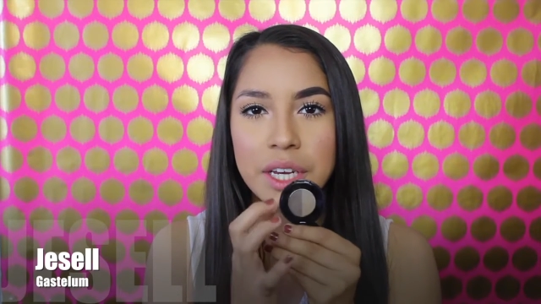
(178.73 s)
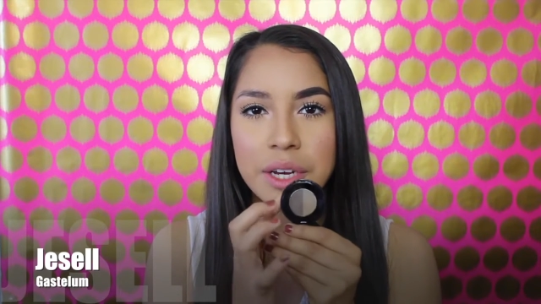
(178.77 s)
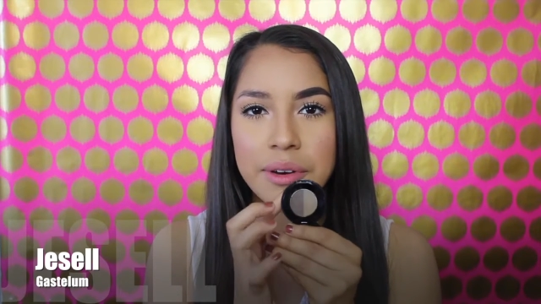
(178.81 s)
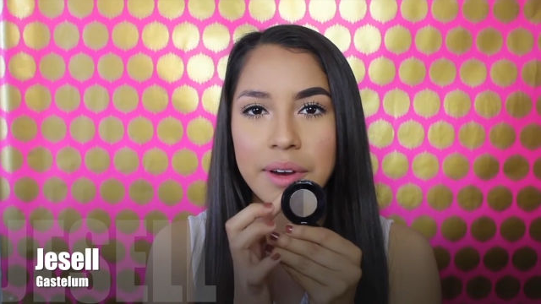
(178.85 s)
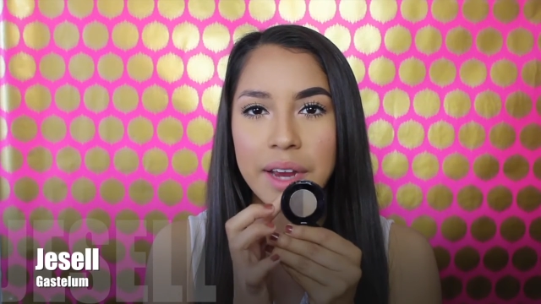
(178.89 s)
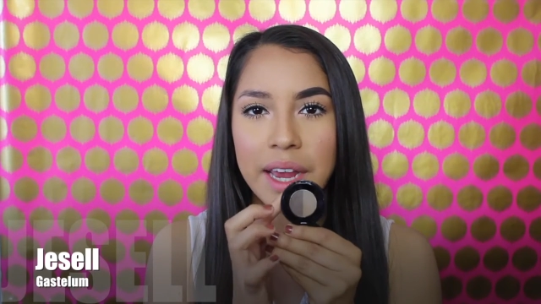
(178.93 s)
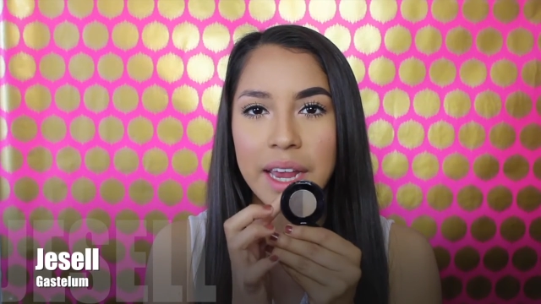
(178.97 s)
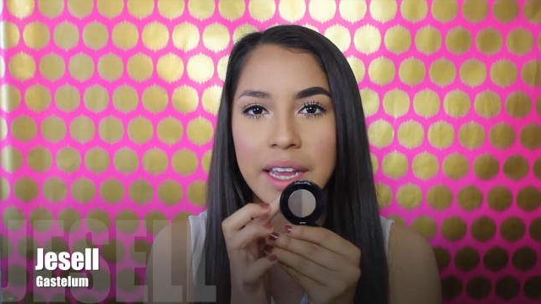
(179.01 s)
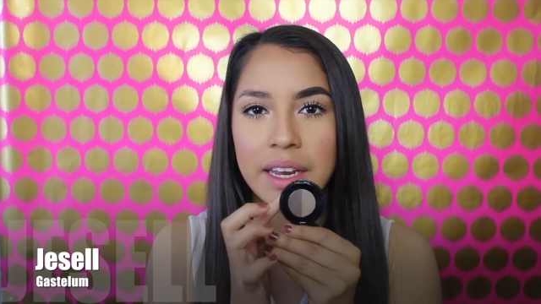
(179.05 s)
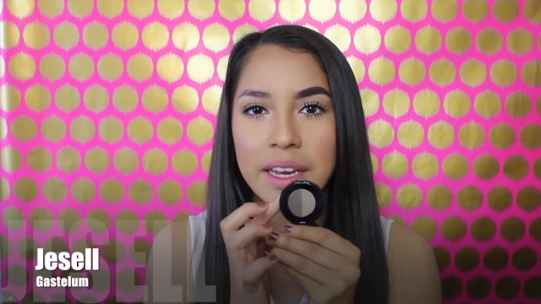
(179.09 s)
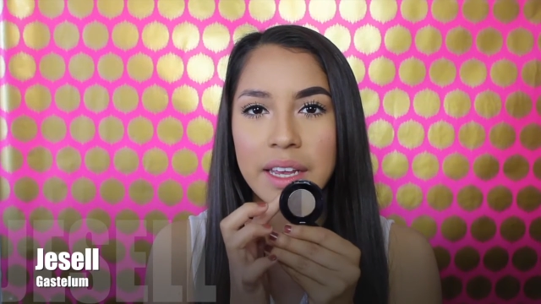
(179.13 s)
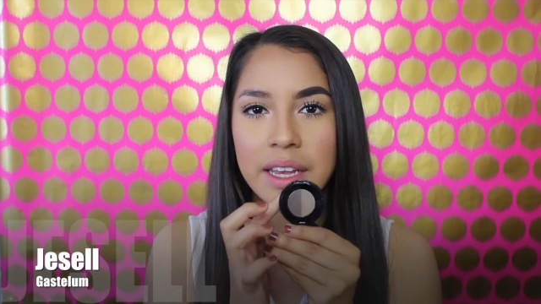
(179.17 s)

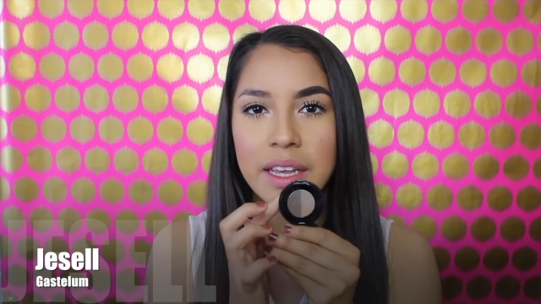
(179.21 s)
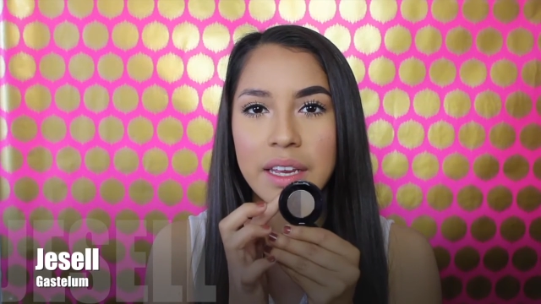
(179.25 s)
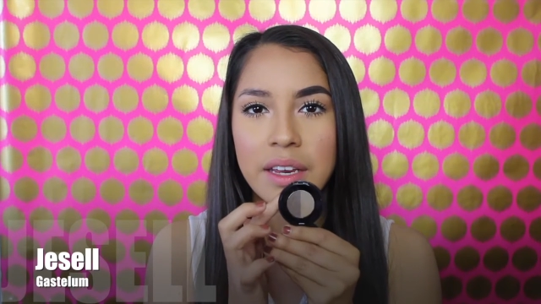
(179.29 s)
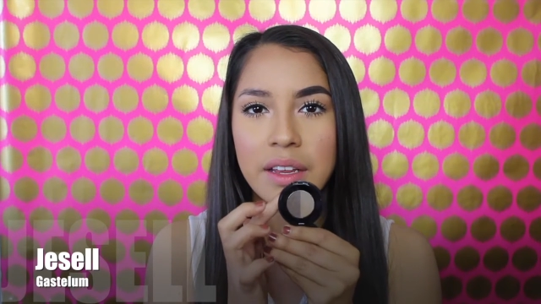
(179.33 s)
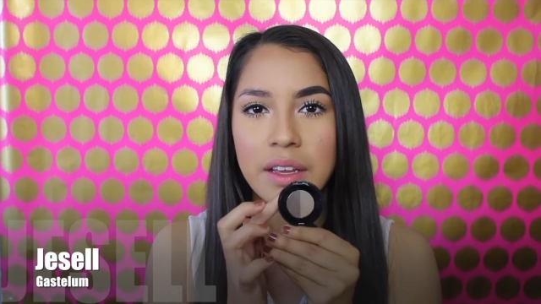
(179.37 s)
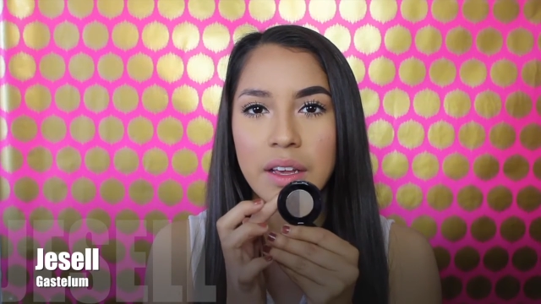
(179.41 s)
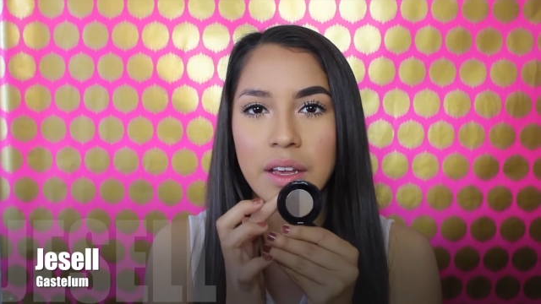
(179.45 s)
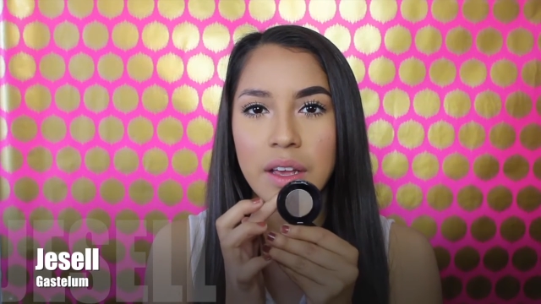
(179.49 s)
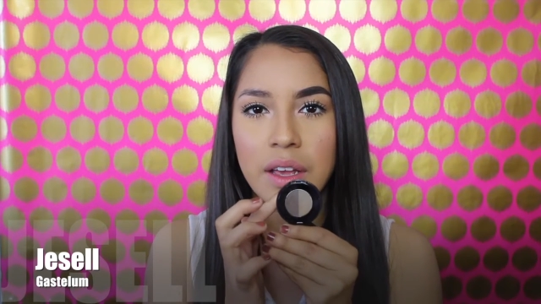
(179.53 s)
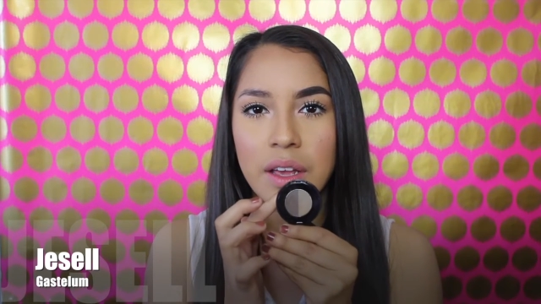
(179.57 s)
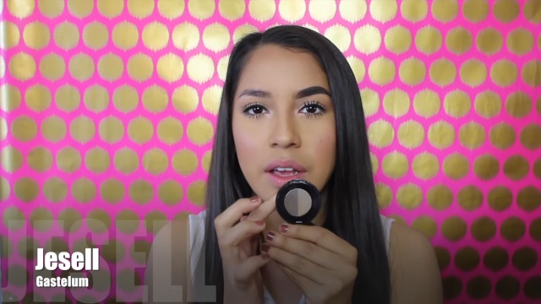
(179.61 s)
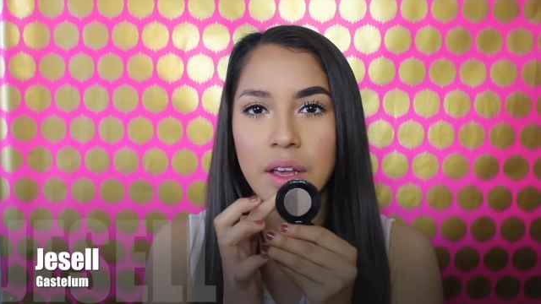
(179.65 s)

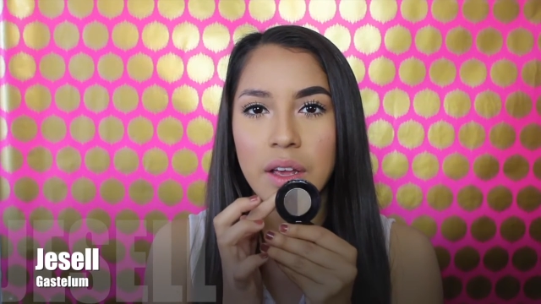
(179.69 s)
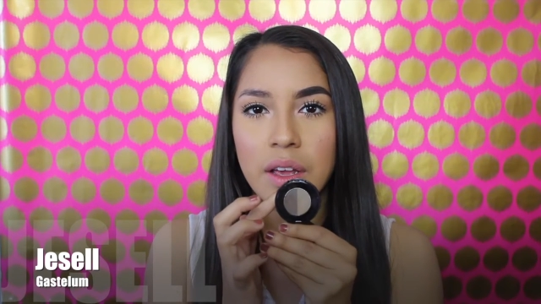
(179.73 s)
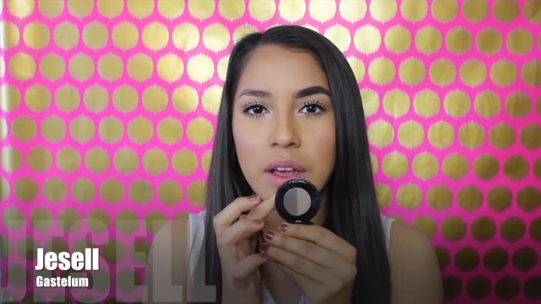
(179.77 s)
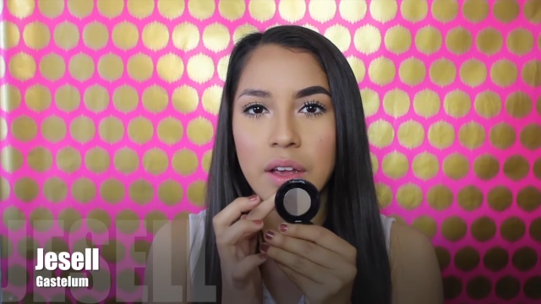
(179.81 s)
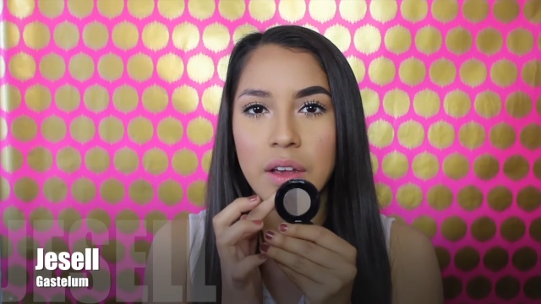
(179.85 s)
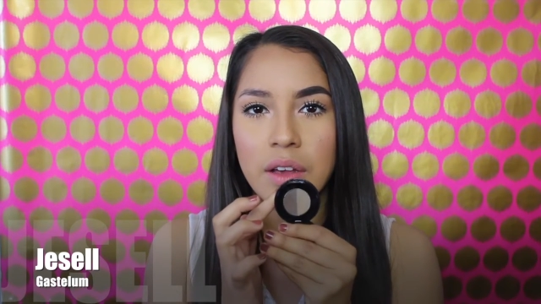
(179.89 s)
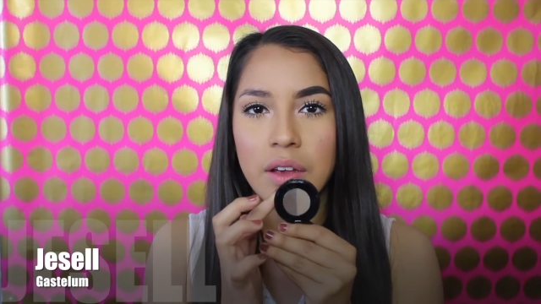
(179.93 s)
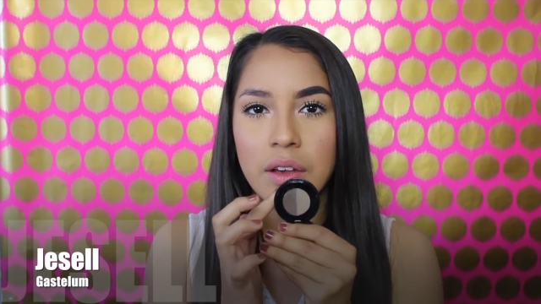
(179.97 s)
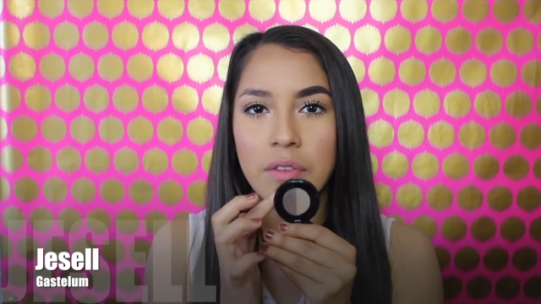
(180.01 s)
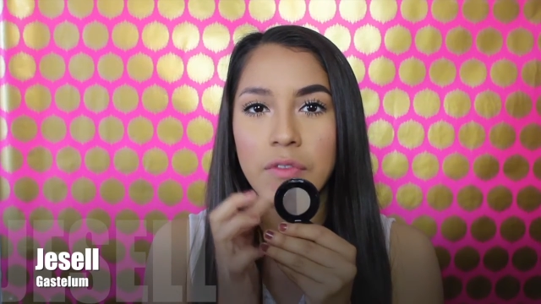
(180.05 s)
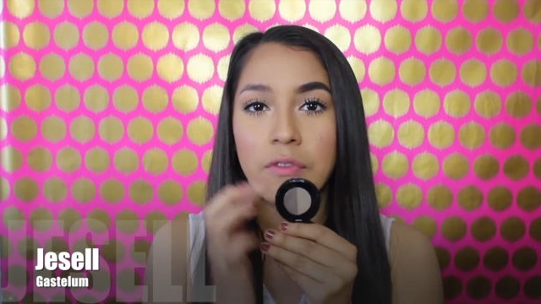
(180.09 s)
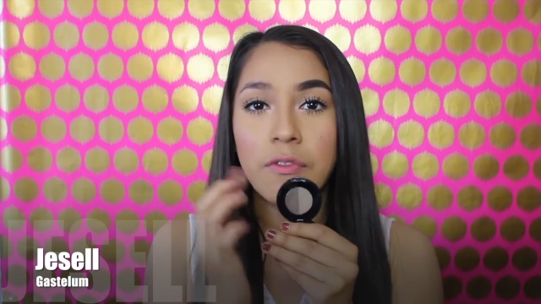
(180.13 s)
created
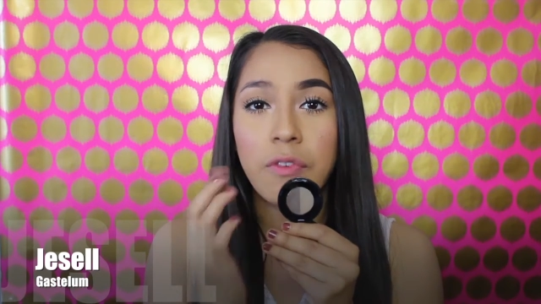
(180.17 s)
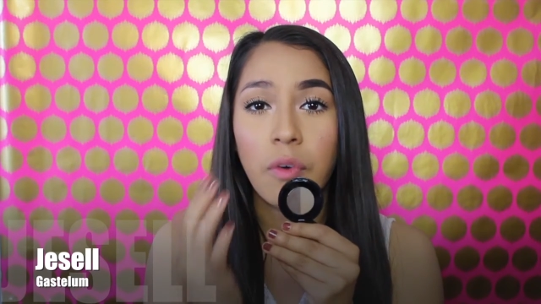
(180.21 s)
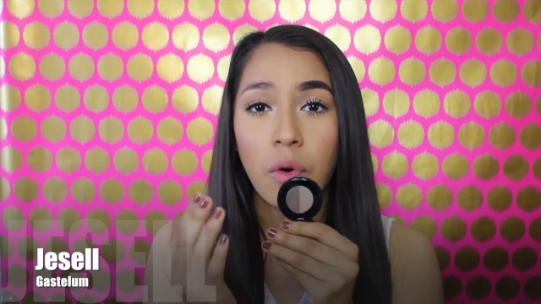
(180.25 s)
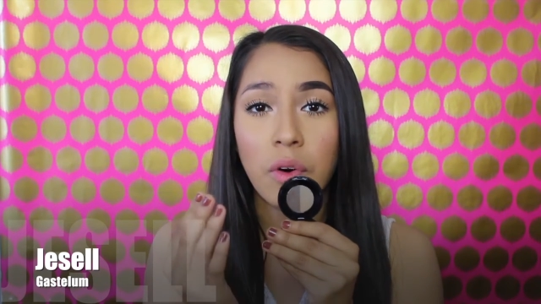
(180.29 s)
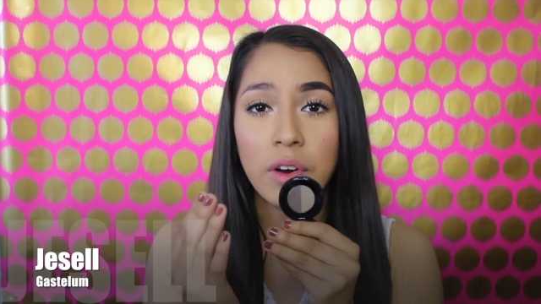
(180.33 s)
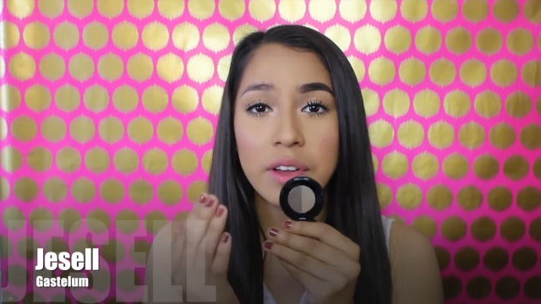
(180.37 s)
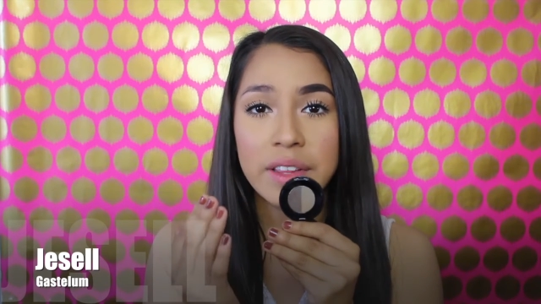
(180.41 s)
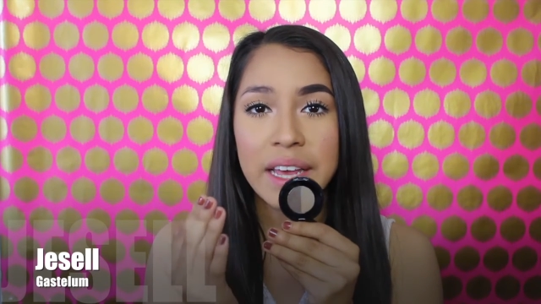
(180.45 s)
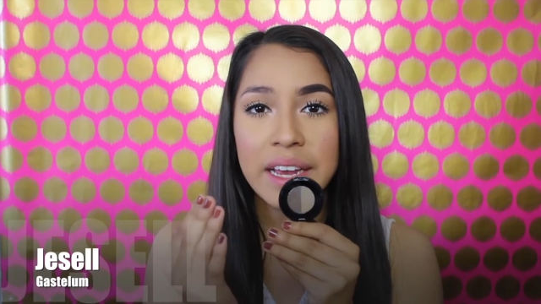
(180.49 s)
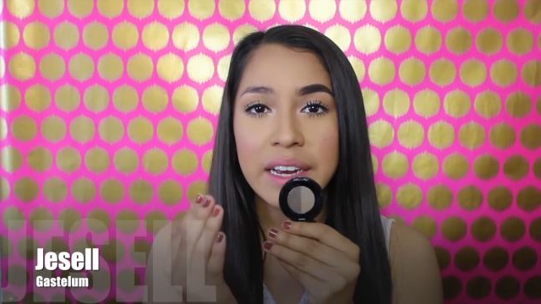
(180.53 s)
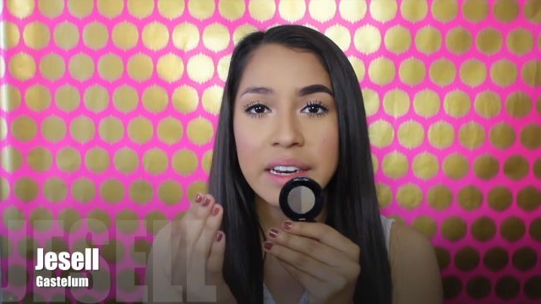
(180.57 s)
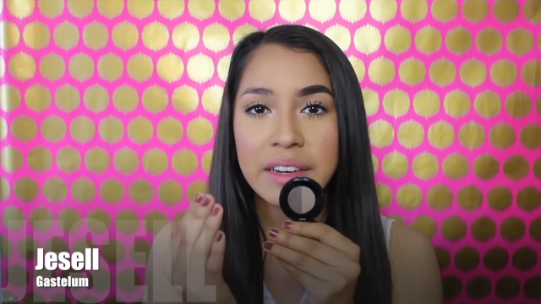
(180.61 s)

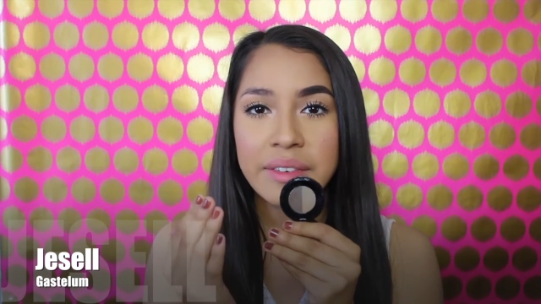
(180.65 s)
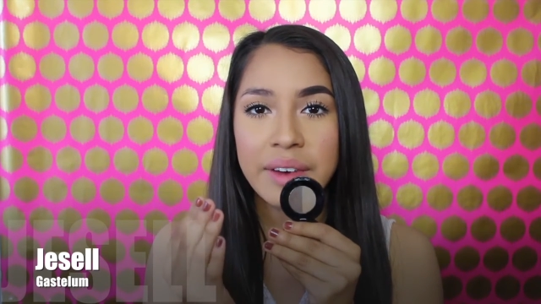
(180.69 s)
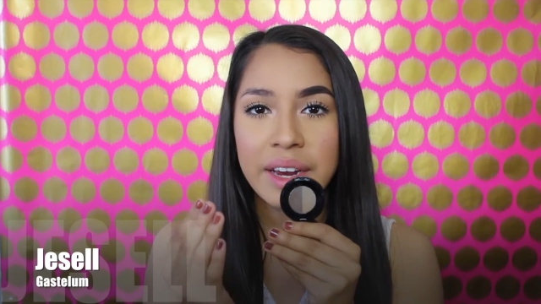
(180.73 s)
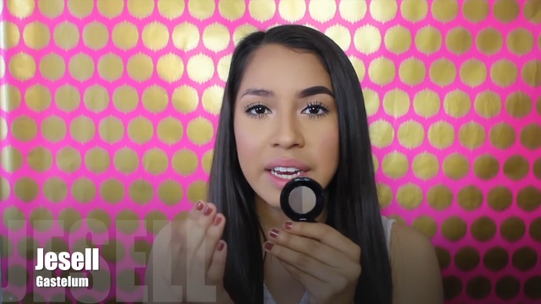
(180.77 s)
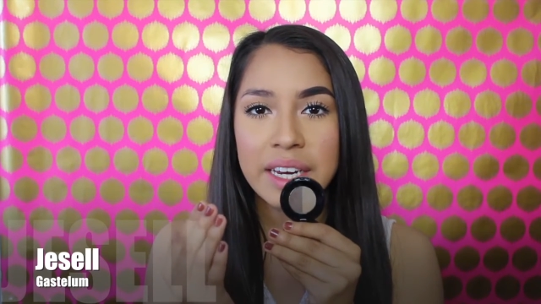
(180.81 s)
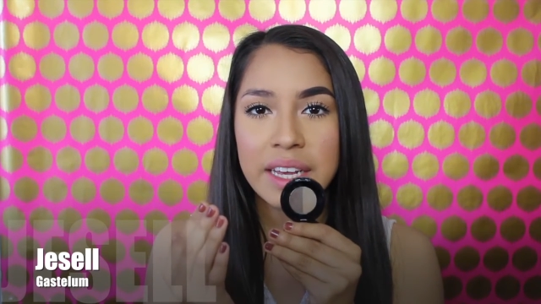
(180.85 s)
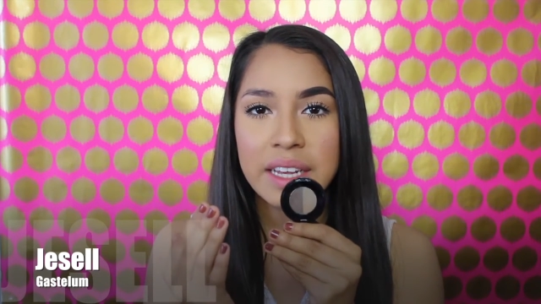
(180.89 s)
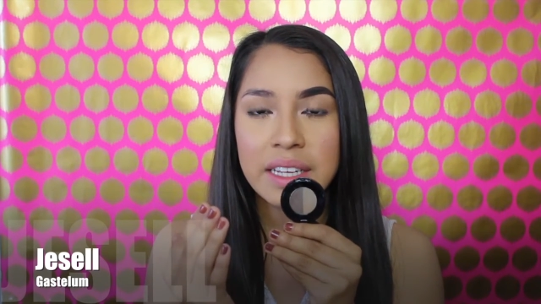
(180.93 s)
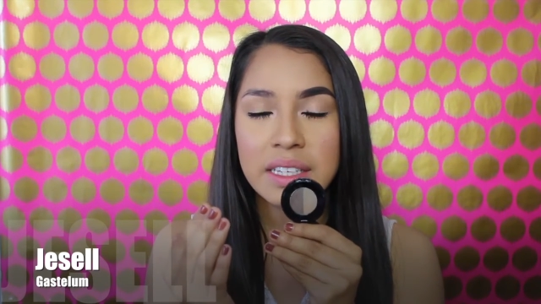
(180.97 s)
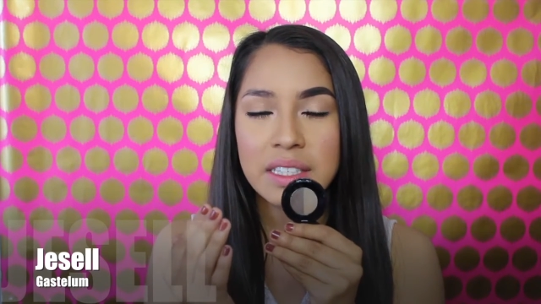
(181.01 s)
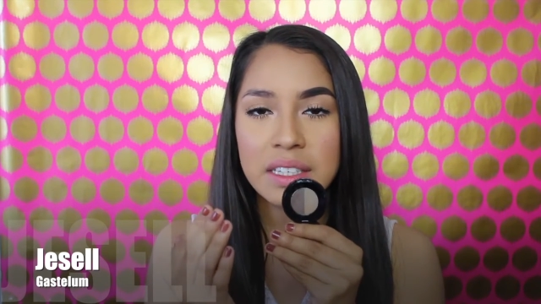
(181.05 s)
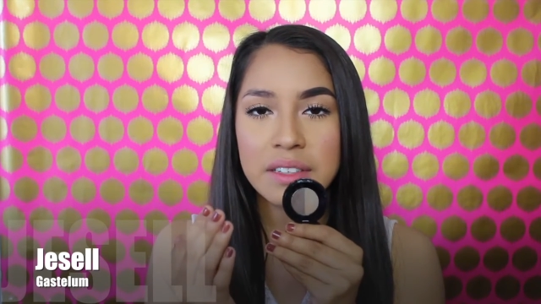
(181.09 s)
for that
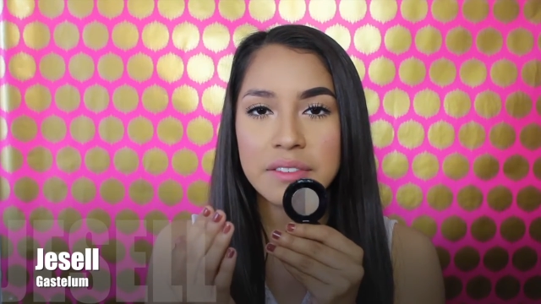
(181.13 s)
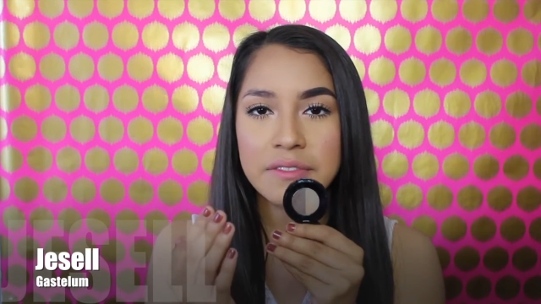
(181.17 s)
gradient